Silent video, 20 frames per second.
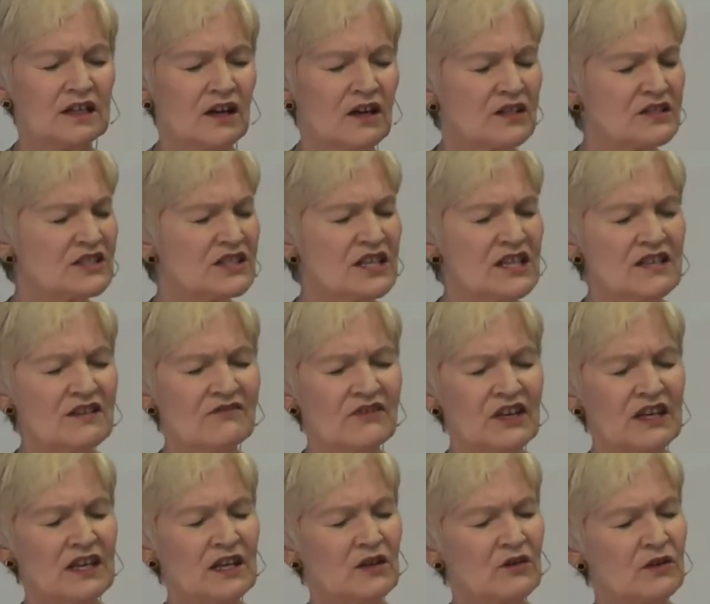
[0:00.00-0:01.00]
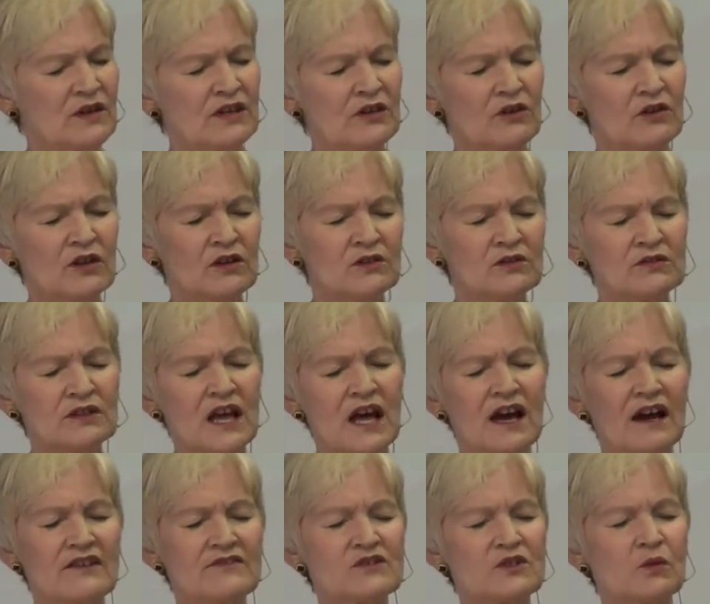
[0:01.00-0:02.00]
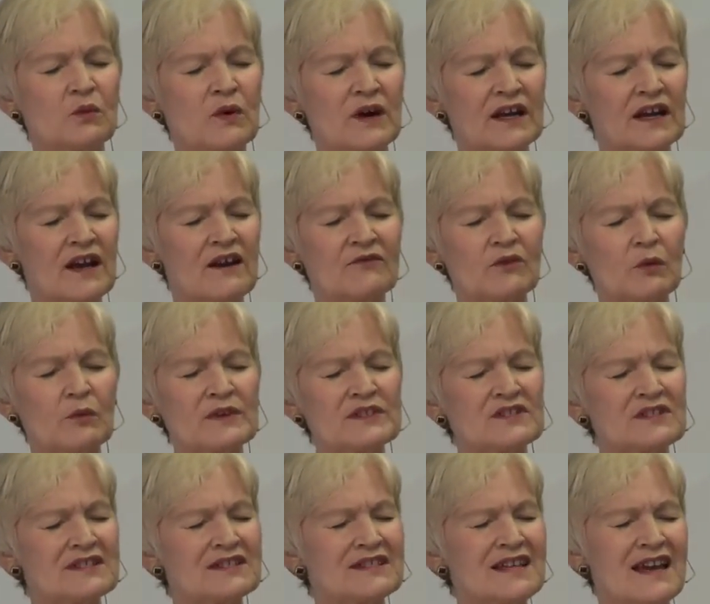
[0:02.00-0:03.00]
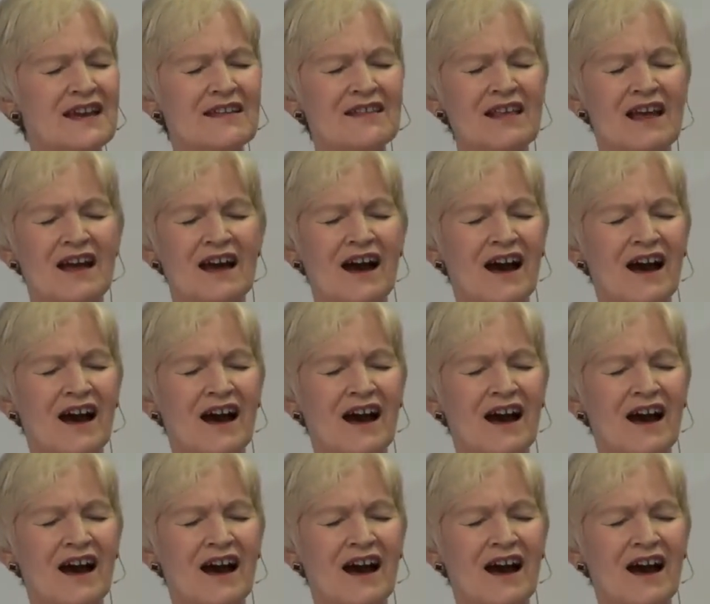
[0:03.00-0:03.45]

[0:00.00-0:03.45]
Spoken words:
on TV or in our own lives or whatever, we just say,